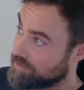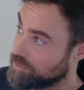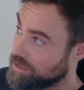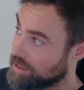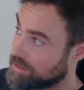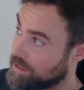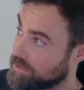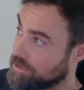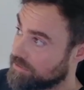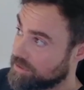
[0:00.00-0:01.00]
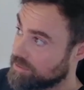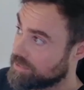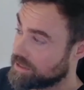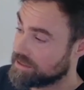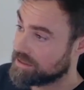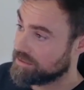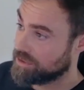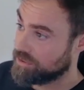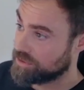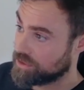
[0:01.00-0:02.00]
have to be adaptive, and the market's
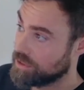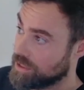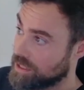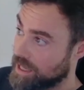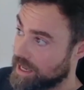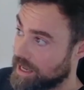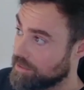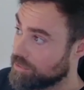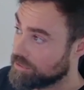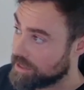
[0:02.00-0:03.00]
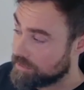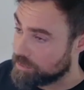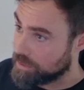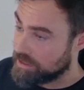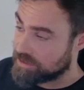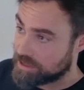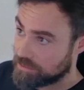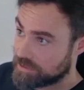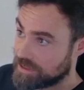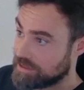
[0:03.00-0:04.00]
evolved. I will never believe
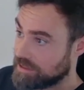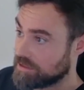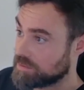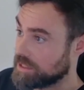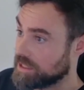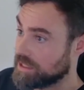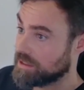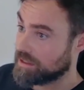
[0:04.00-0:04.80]
someone that tells me,